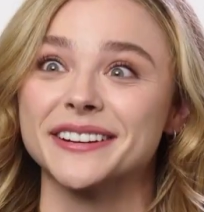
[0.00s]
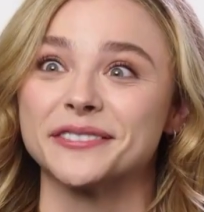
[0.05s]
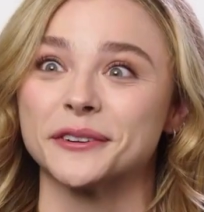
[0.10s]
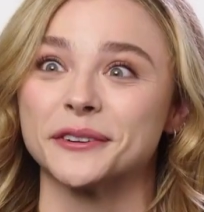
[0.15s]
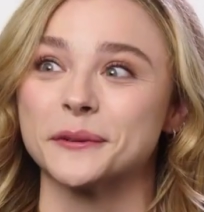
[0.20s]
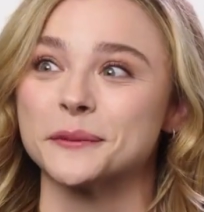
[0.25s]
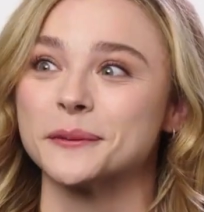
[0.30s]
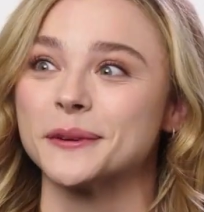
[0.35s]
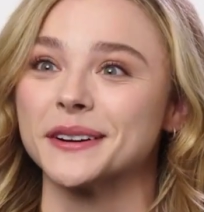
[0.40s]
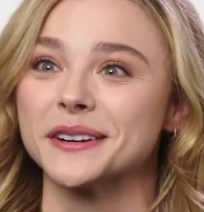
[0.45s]

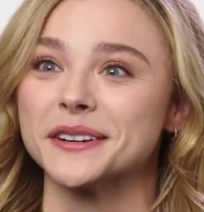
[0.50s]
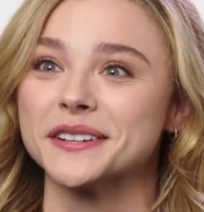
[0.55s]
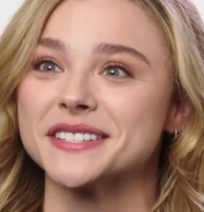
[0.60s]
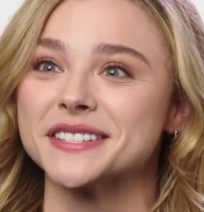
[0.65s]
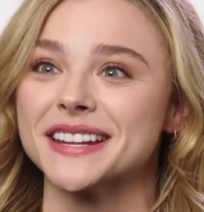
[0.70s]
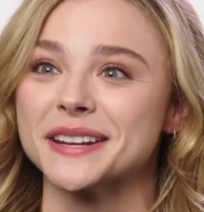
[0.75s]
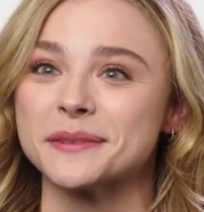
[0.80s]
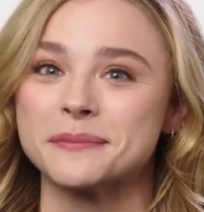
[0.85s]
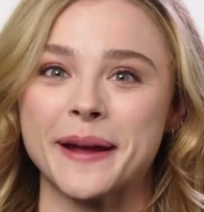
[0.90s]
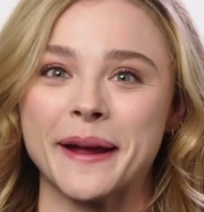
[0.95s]
different words
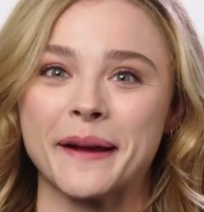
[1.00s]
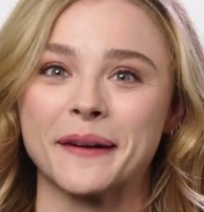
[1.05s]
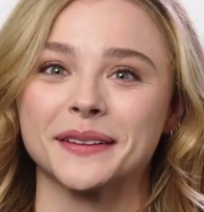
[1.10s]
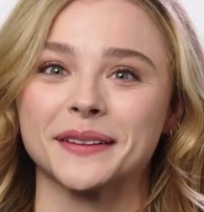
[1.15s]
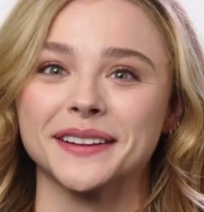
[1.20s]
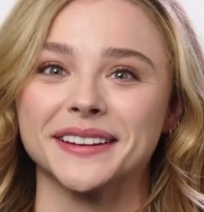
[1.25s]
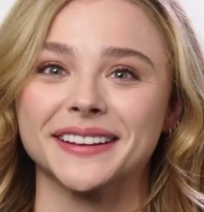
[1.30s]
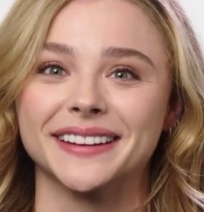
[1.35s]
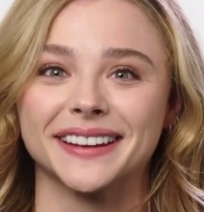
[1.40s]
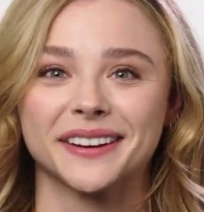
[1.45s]
that
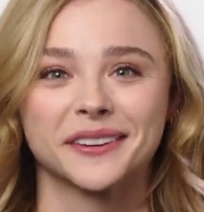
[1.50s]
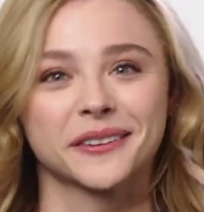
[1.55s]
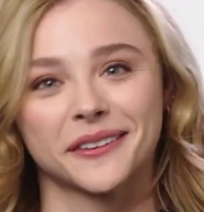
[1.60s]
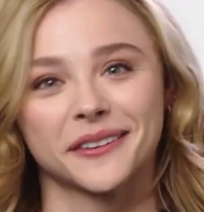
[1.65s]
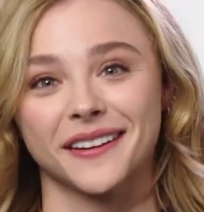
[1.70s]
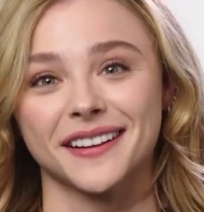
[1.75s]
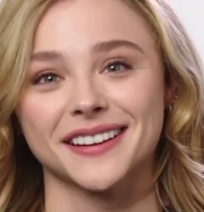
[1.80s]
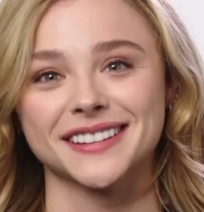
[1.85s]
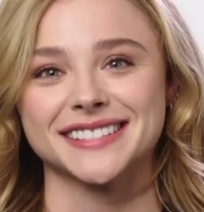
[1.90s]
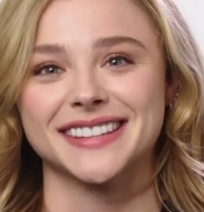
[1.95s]
apparently get
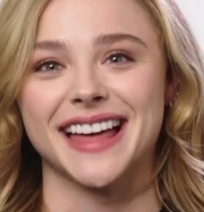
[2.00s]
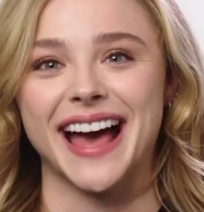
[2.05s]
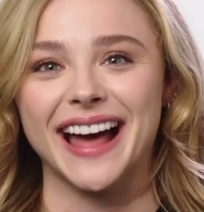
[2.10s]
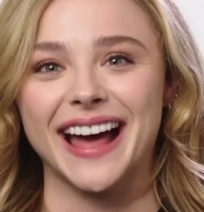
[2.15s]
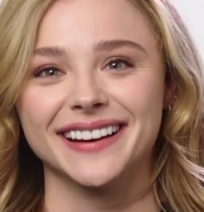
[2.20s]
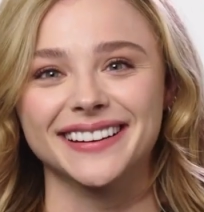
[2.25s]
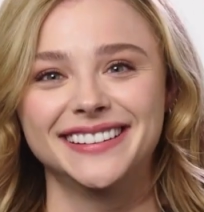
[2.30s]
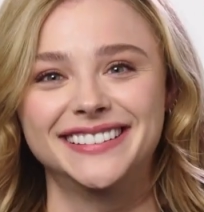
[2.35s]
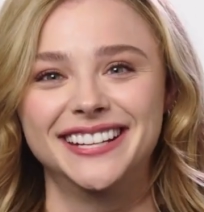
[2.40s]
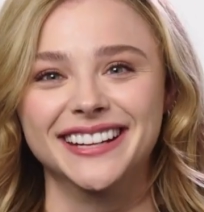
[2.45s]
across
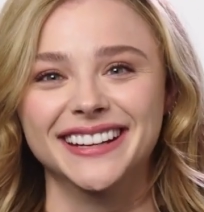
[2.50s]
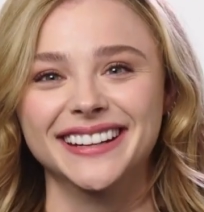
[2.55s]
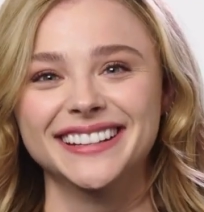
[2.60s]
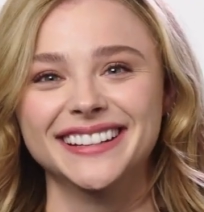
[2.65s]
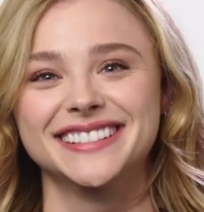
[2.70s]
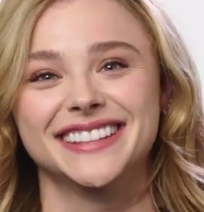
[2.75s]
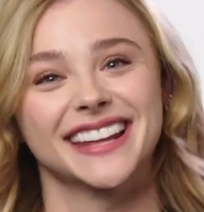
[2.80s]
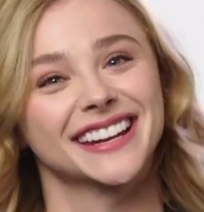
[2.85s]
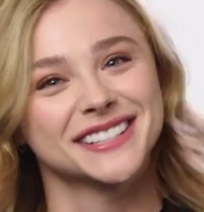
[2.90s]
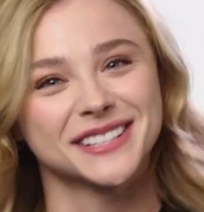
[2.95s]
that,
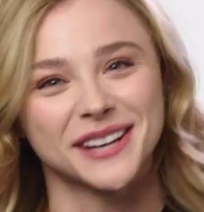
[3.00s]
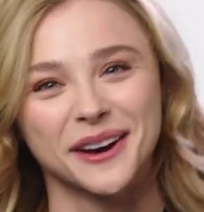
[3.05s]
that